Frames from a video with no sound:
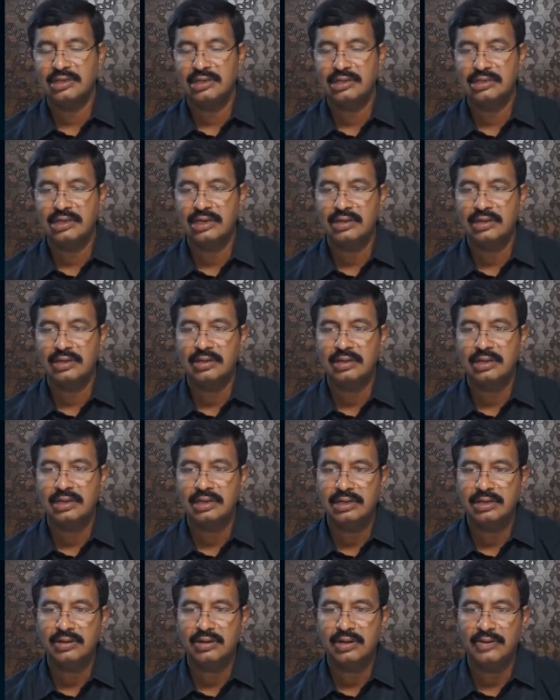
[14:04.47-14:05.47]
and then
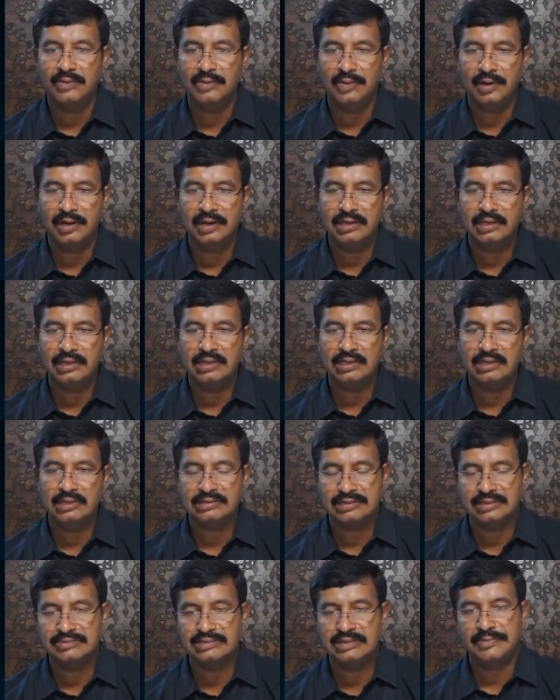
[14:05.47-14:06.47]
avoid
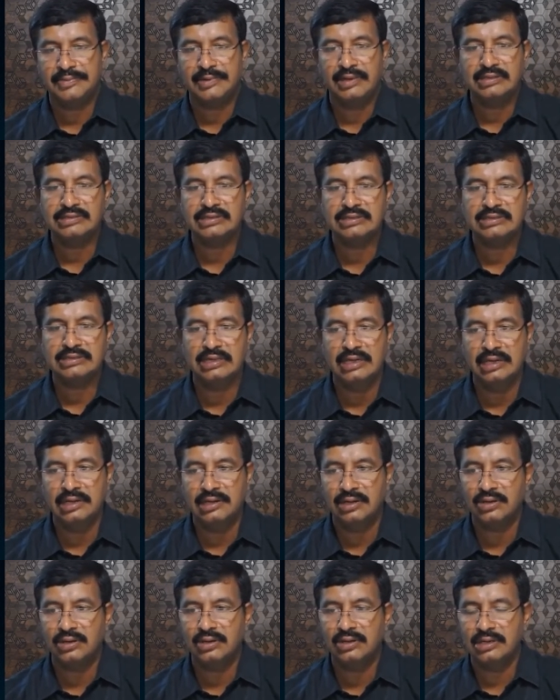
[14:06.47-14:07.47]
some surprises
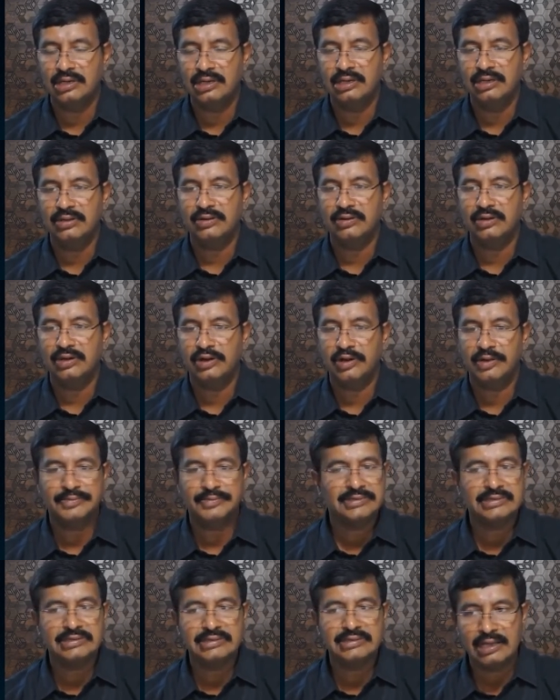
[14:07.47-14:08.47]
later on in your
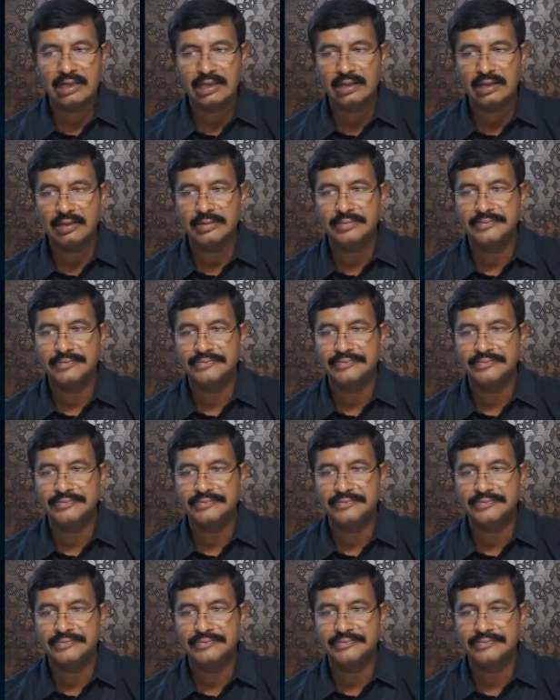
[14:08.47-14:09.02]
adoption cycle,